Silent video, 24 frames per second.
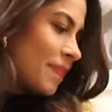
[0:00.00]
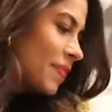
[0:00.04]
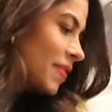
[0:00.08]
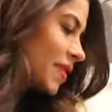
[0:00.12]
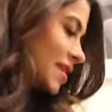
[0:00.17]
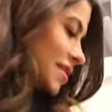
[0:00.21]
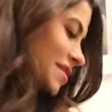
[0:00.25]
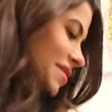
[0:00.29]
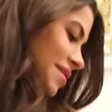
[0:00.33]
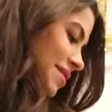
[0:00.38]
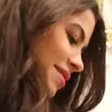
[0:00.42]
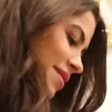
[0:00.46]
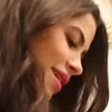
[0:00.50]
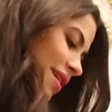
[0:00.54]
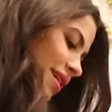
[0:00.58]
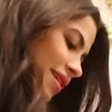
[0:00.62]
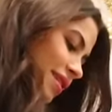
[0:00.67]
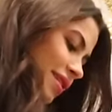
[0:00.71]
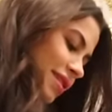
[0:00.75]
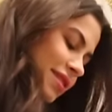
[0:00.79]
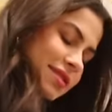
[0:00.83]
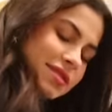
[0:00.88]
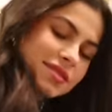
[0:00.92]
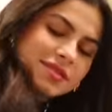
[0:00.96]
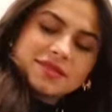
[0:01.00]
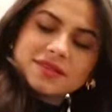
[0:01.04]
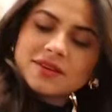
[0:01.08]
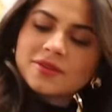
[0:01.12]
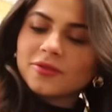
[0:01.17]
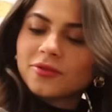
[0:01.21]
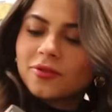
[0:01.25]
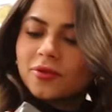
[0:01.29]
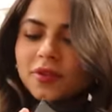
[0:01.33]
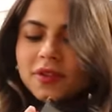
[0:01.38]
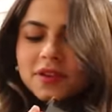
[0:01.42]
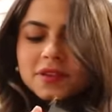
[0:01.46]
This is sick. This is so
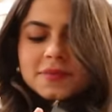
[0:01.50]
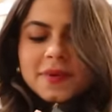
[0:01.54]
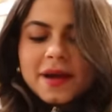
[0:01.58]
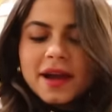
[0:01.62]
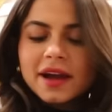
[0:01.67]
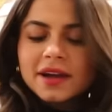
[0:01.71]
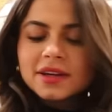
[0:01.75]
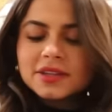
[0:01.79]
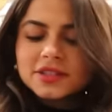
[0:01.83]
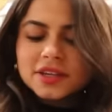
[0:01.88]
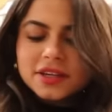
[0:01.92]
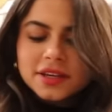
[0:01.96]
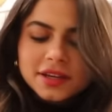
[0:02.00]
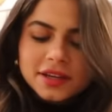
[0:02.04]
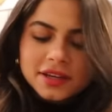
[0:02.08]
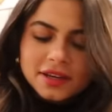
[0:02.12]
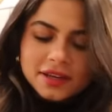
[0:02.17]
cool, this packaging.